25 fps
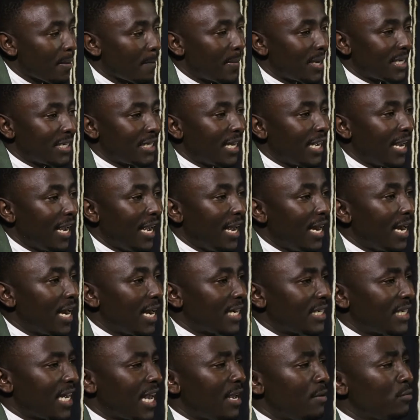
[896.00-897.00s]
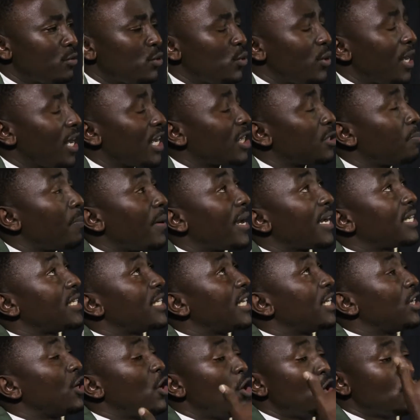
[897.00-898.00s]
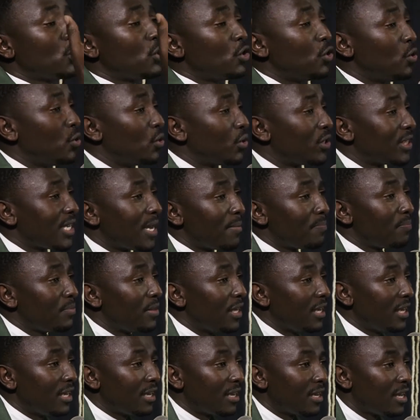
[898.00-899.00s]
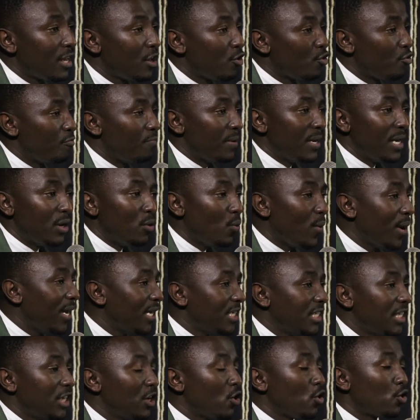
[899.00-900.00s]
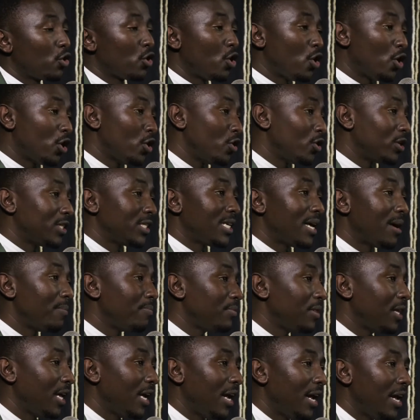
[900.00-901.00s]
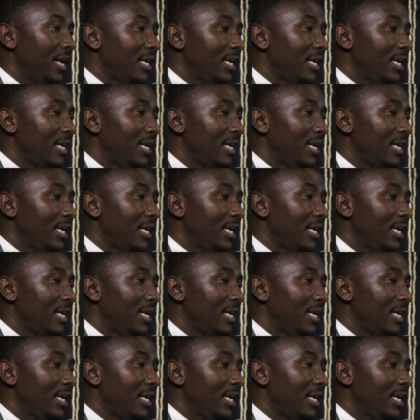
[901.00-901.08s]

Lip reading: But again, at times we expected God to do something, we've been waiting on God on something,